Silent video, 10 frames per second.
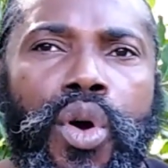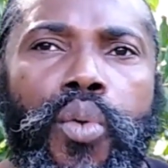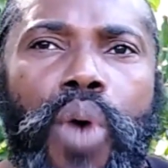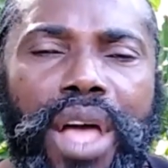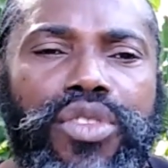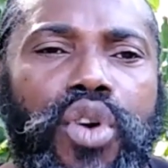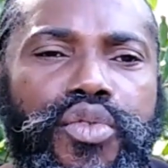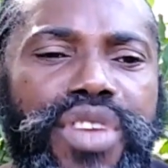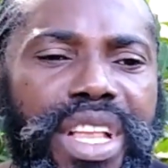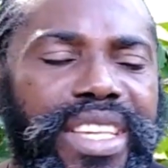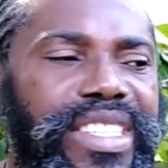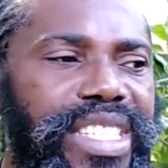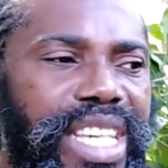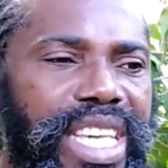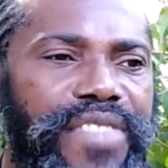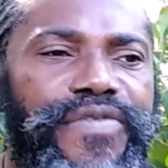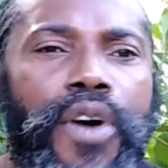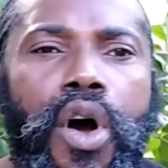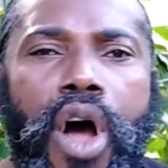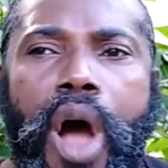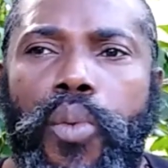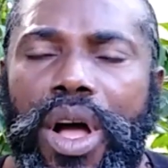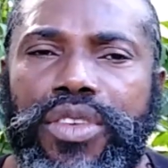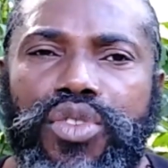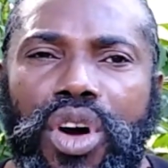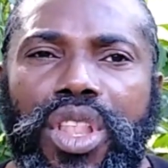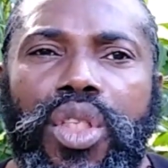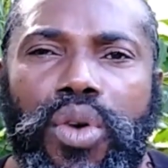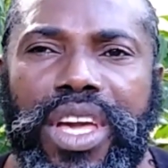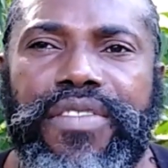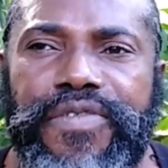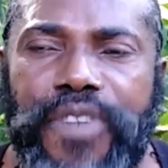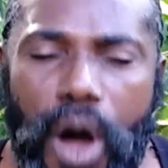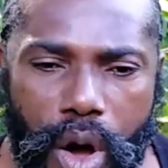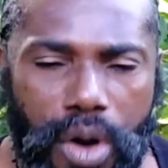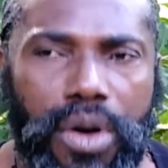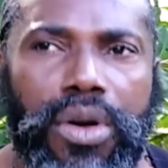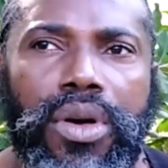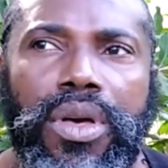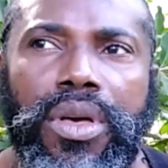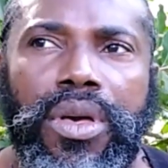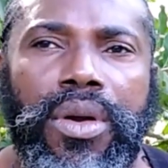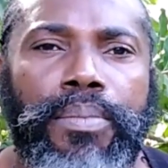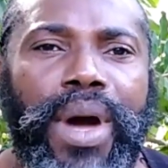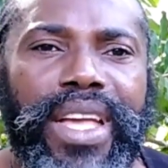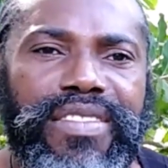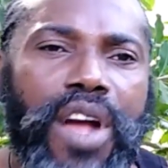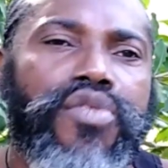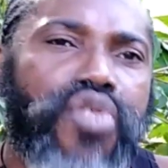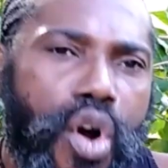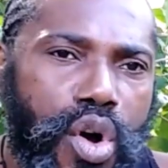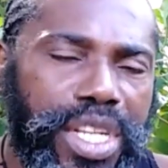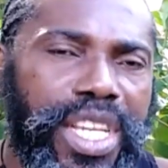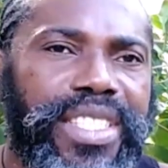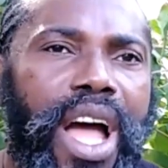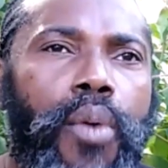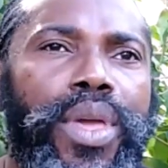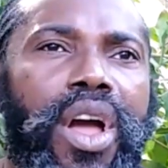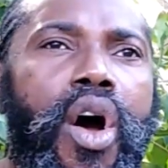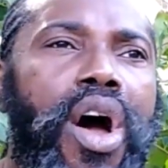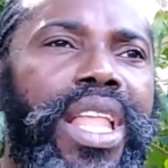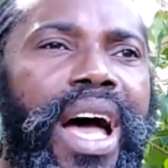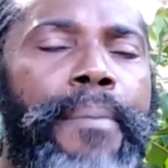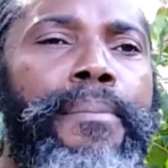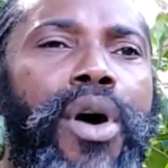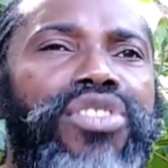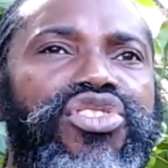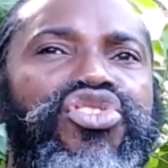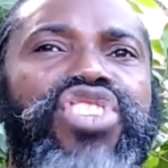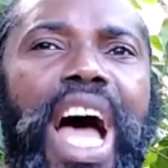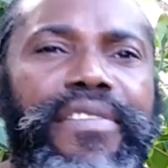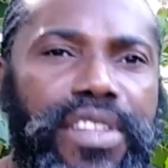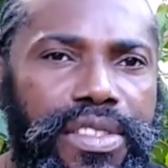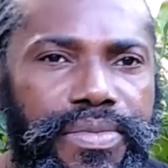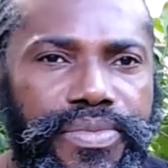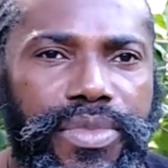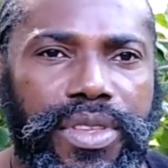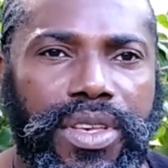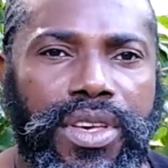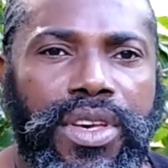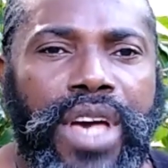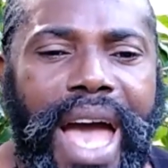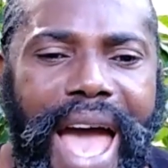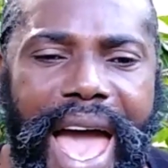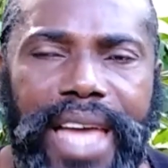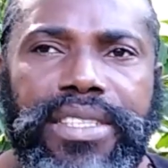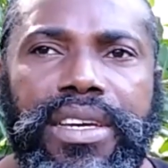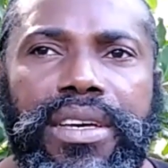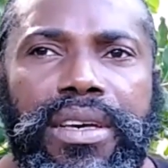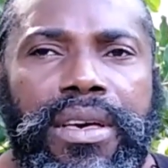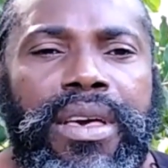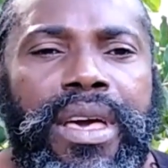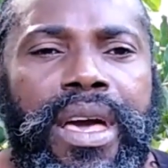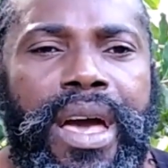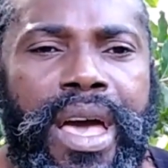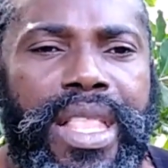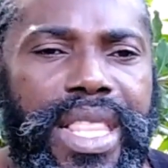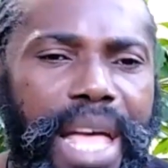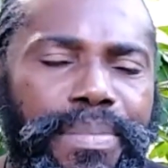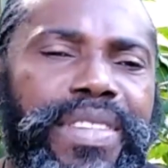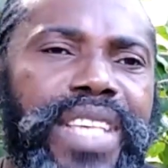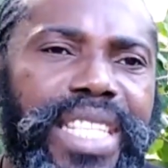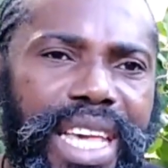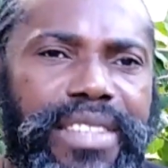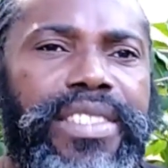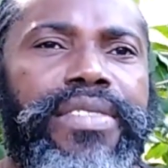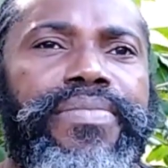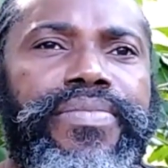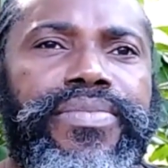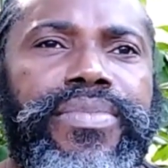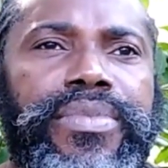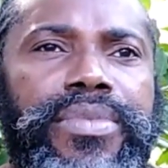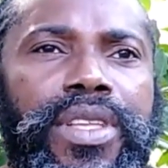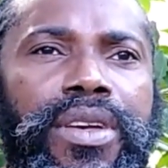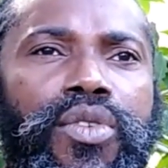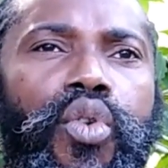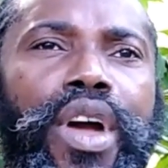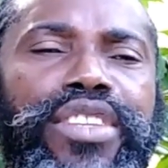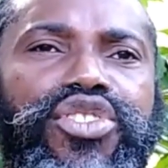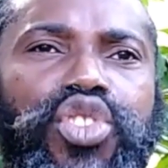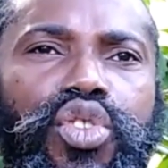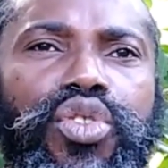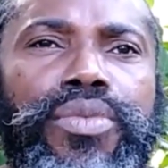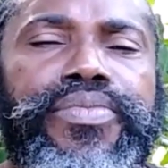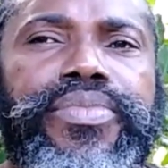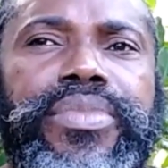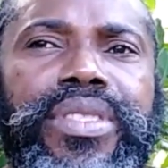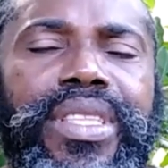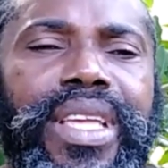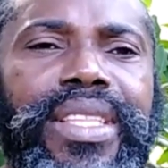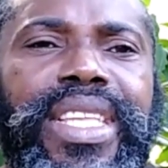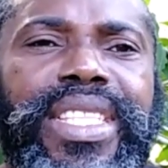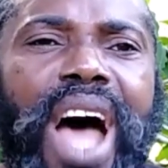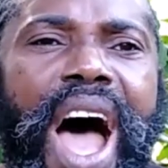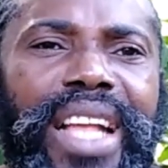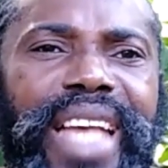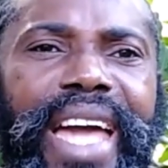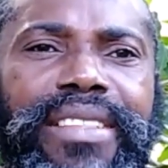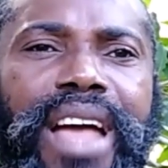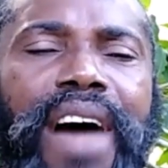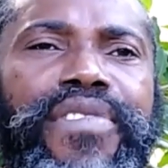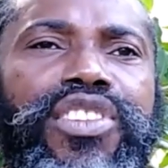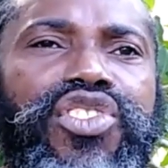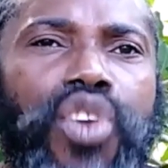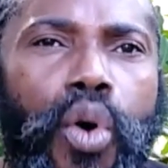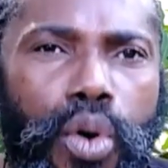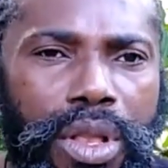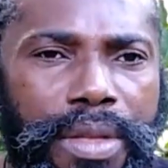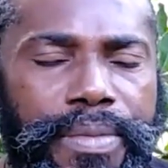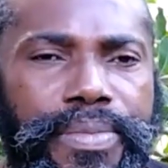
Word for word: what you're really seeking for, or what you're looking for. But it's a road that we all must travel. And let me say this. Going through the dark night of the soul